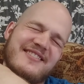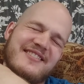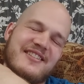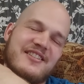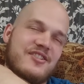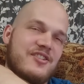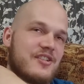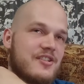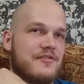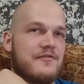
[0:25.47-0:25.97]

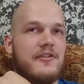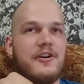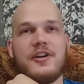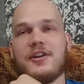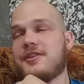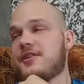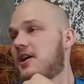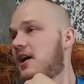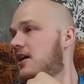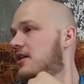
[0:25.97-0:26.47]
is just
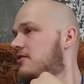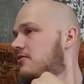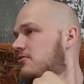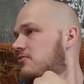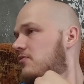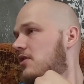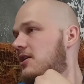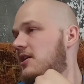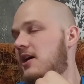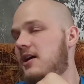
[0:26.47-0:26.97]
very tight
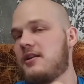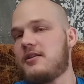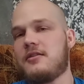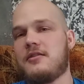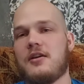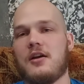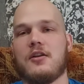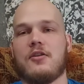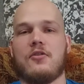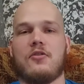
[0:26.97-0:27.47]
on one
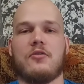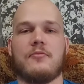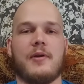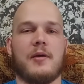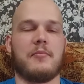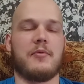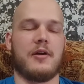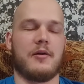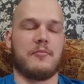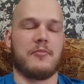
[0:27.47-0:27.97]
end, I don't know,
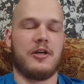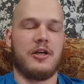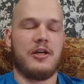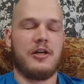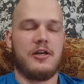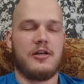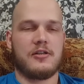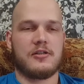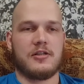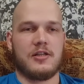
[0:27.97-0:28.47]
maybe I'm
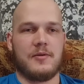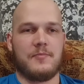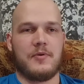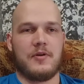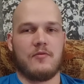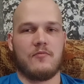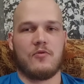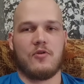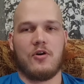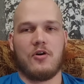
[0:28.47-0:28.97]

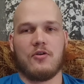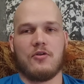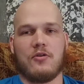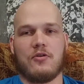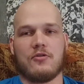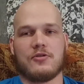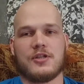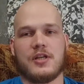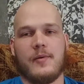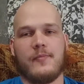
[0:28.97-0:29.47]
sleeping wrong
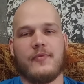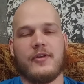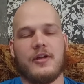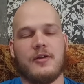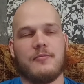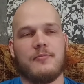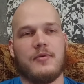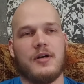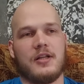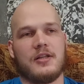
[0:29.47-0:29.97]
or
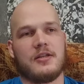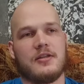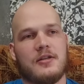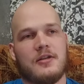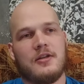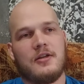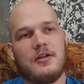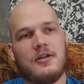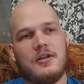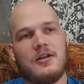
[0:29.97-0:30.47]
something, but
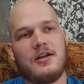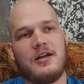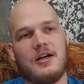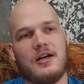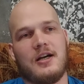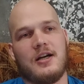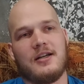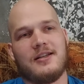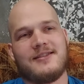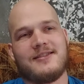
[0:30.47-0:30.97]

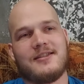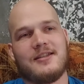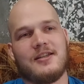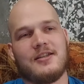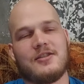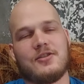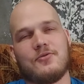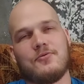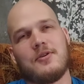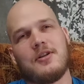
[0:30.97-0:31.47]
uh, it's
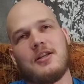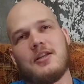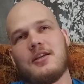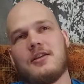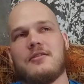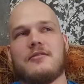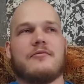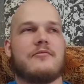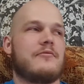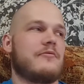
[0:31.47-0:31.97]
it's
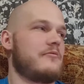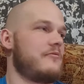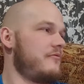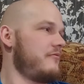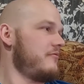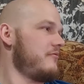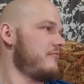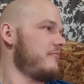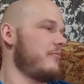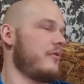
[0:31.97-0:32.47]
really
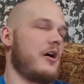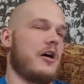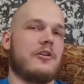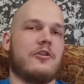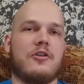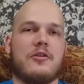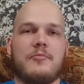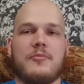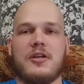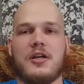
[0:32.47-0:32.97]

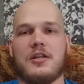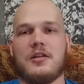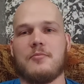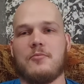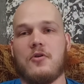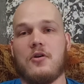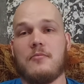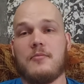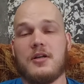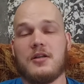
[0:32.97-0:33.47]
bothering me at the
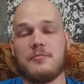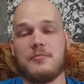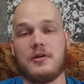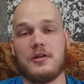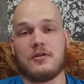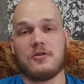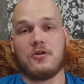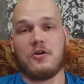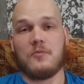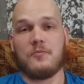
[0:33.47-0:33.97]
moment,
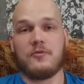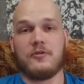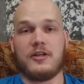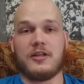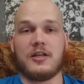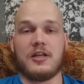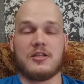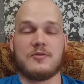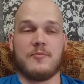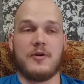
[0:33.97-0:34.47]
but hopefully
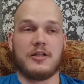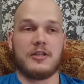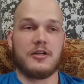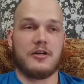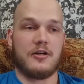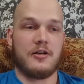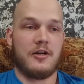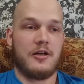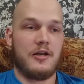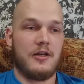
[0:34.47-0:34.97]
it gets
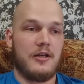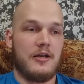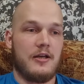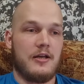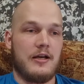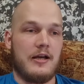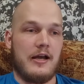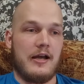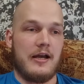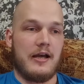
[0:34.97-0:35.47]
better.
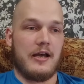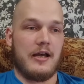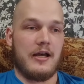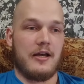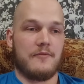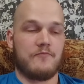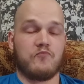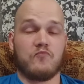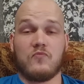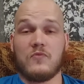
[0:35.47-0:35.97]

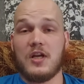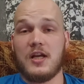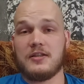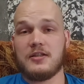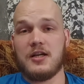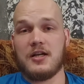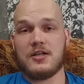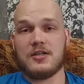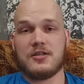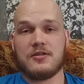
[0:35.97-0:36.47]
Uh,
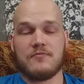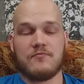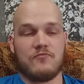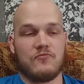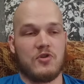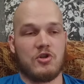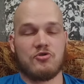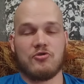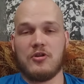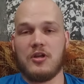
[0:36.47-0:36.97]
and there's
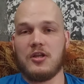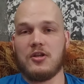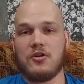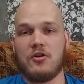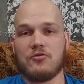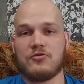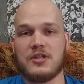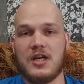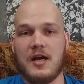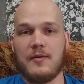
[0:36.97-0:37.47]
there's really
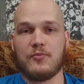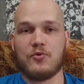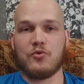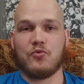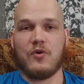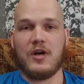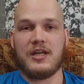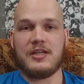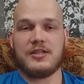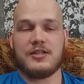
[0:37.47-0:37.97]
no time to
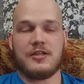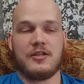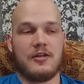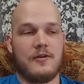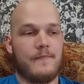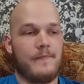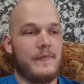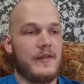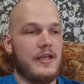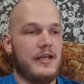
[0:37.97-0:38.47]
waste.
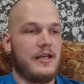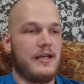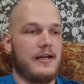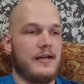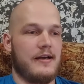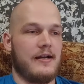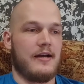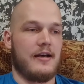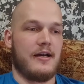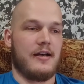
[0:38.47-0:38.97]

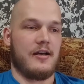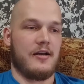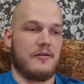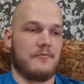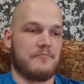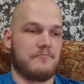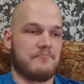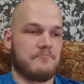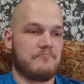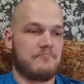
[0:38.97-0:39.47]

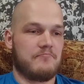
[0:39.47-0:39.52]
Uh,